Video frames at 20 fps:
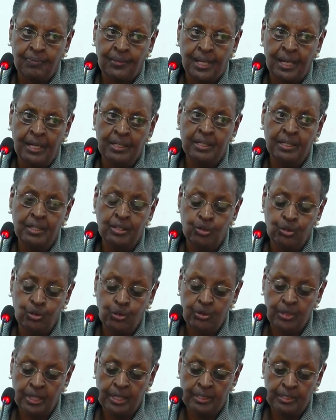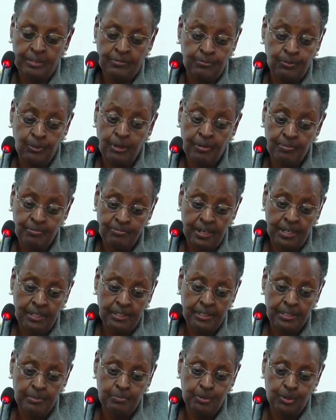And I know that for a
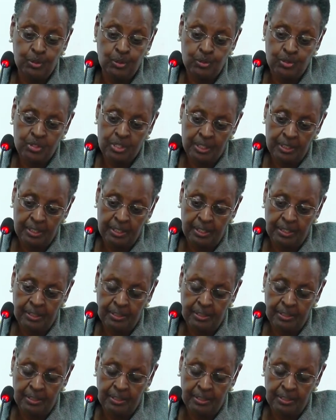fact because I